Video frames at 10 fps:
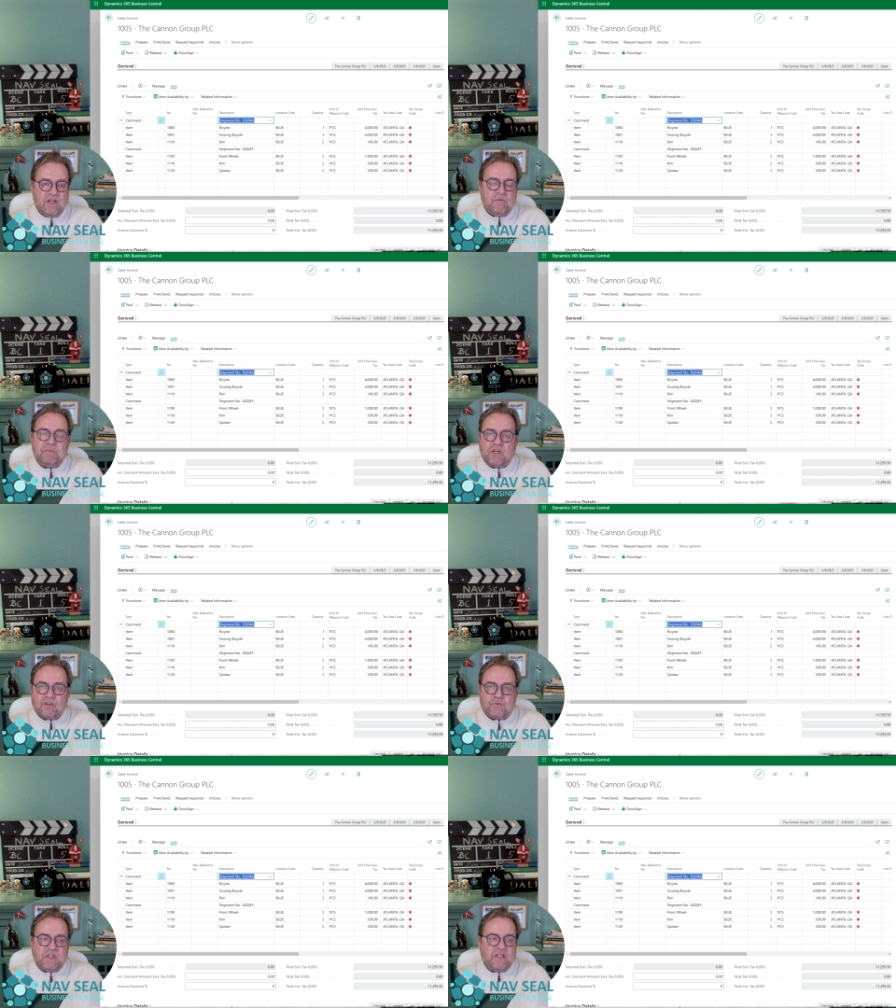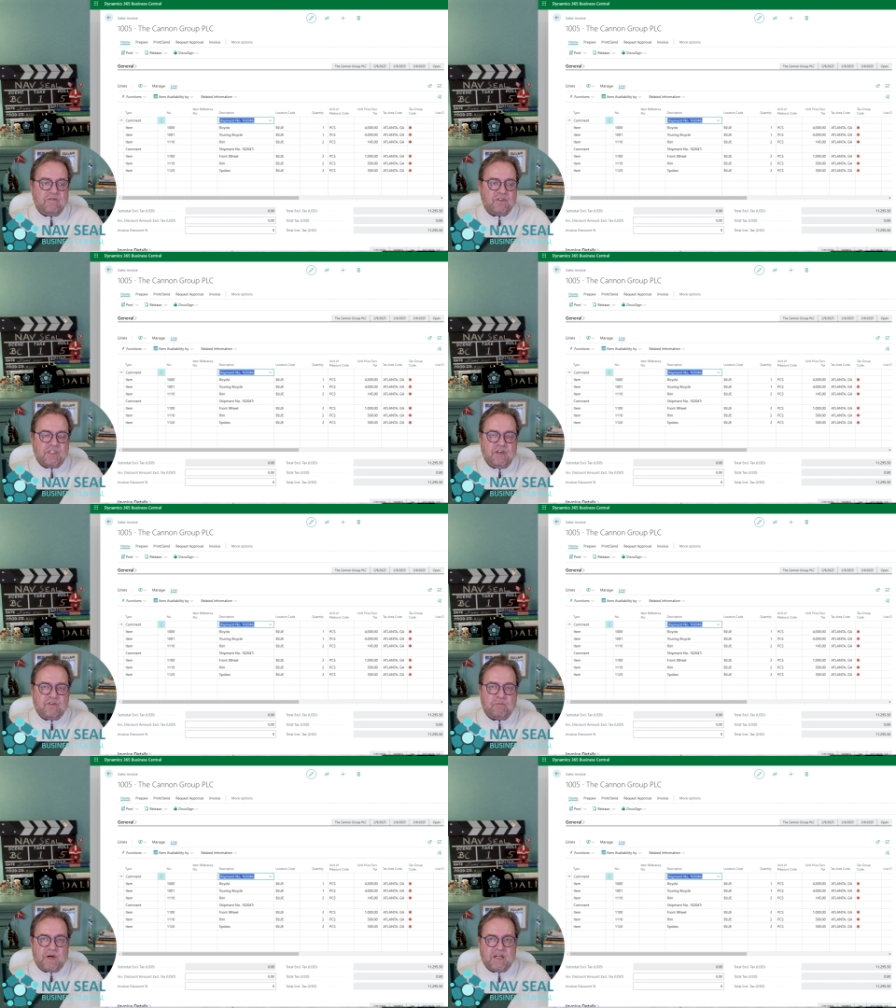Because when they received
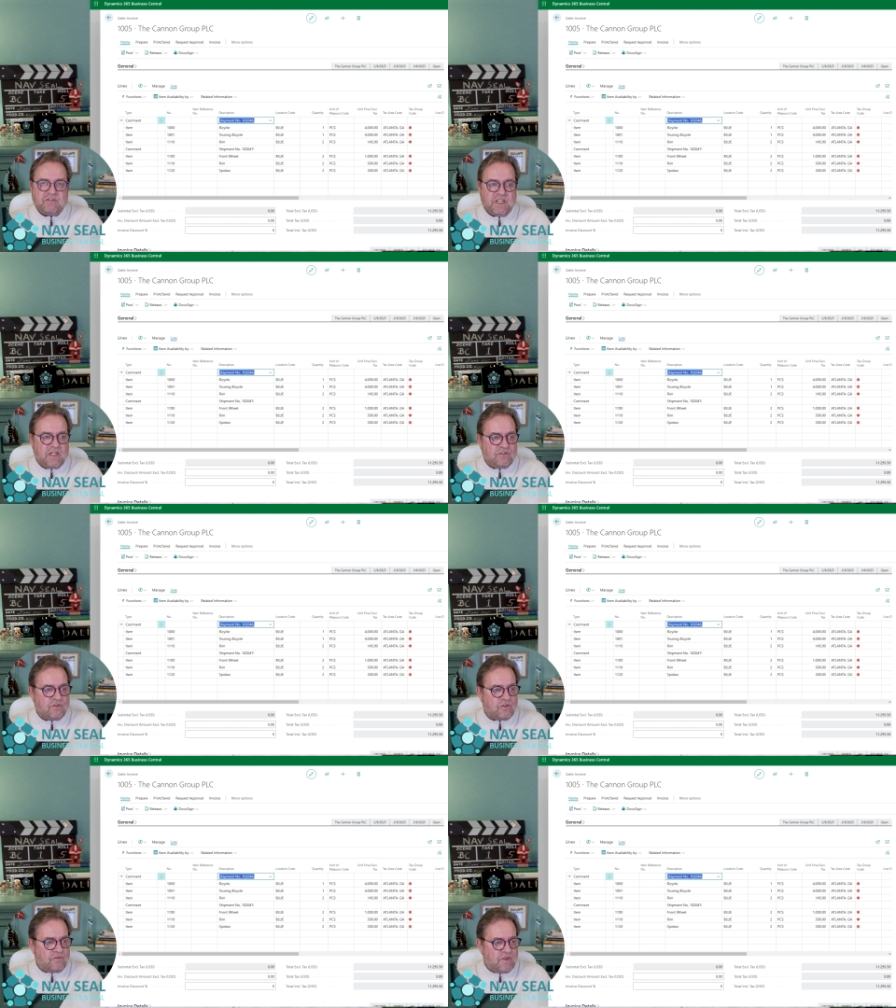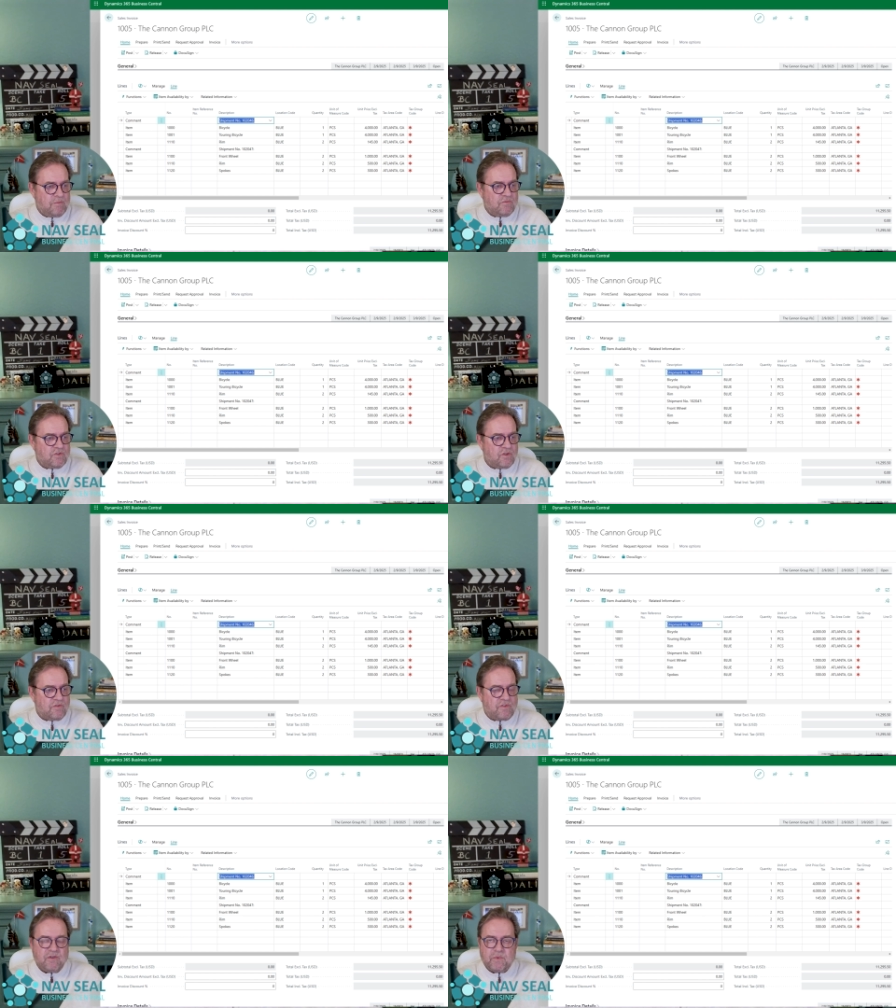the bicycles or the rims or the
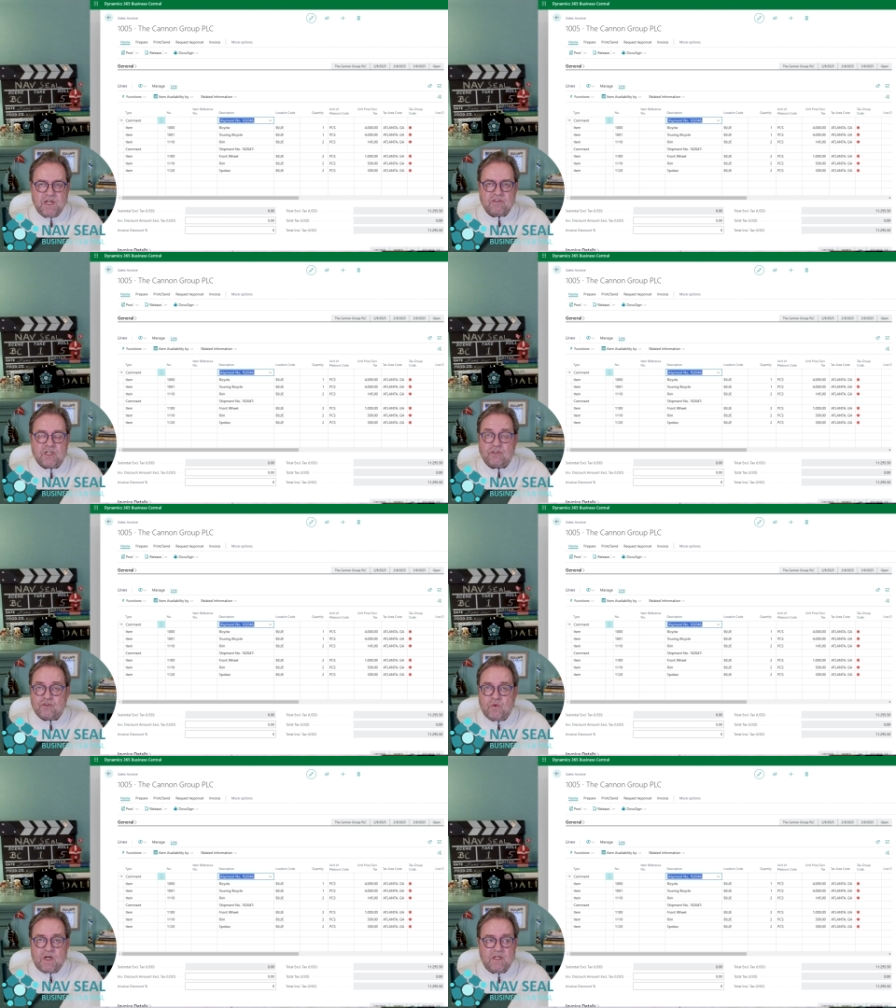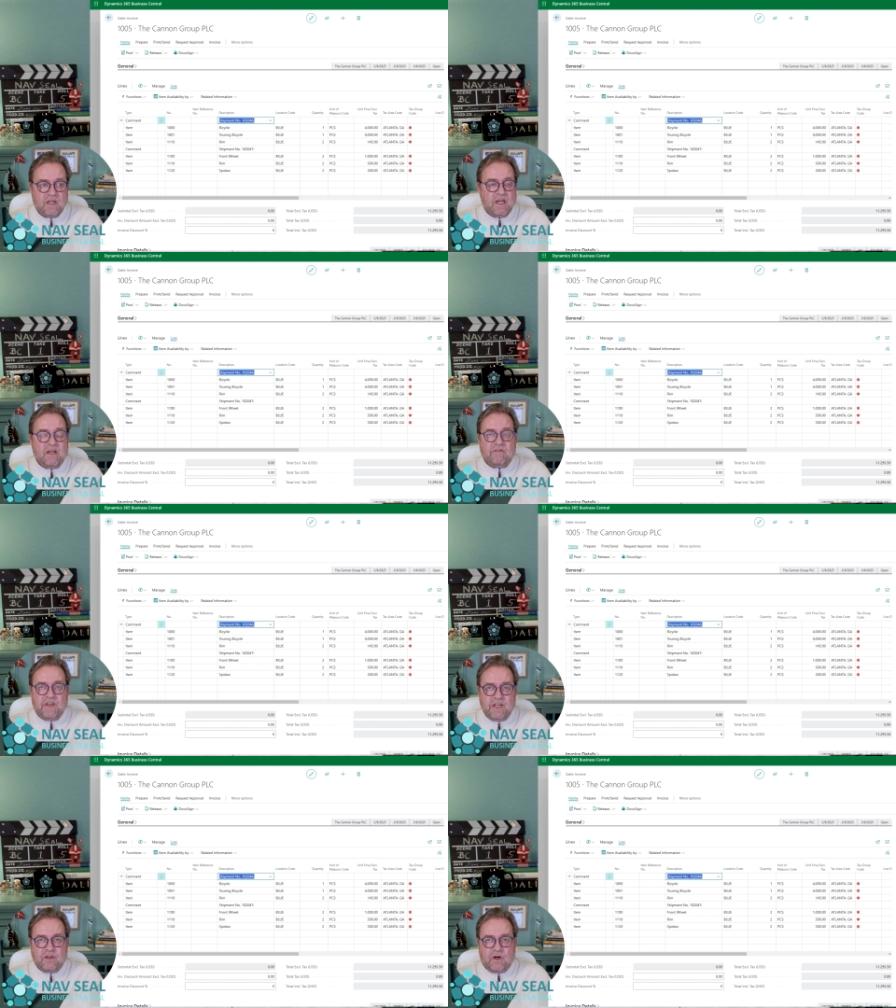front wheels and so on,
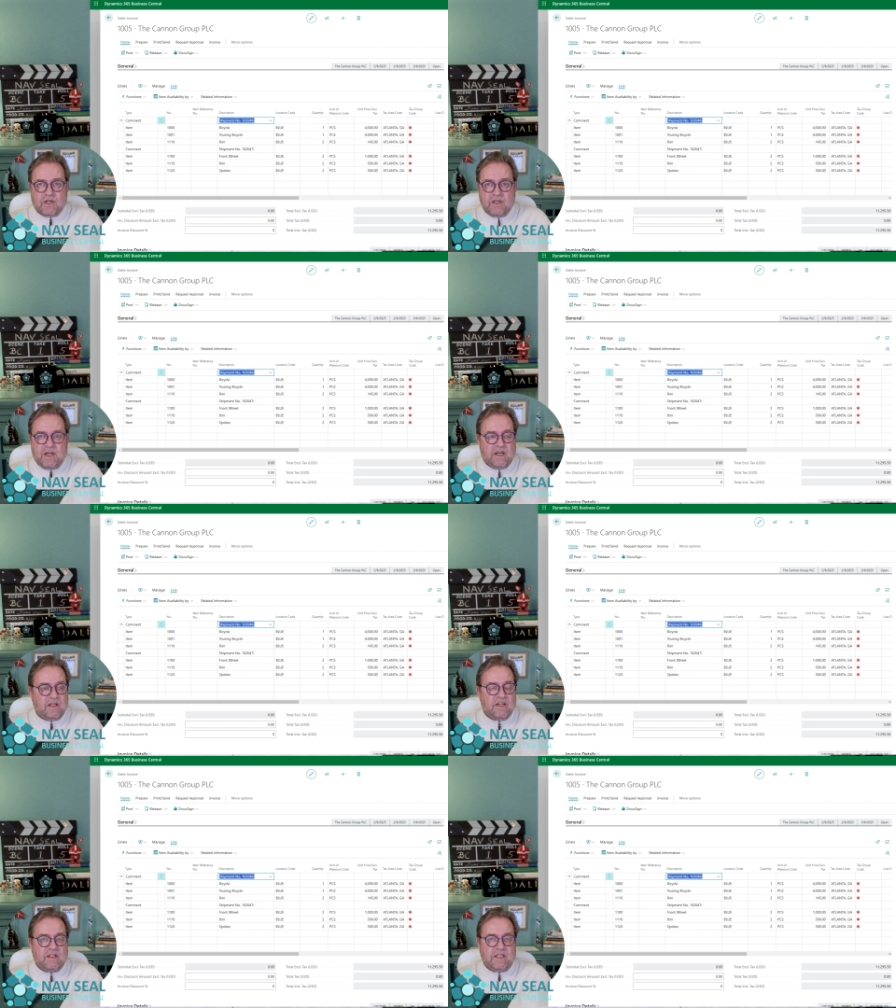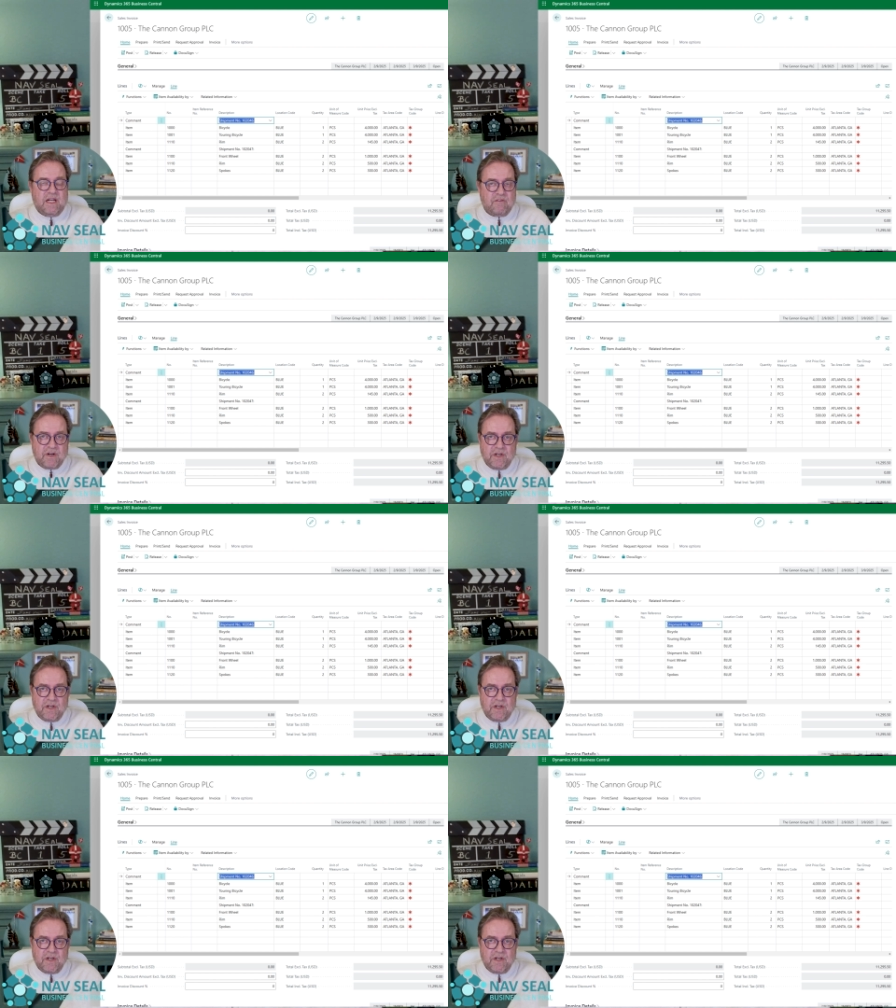they got a delivery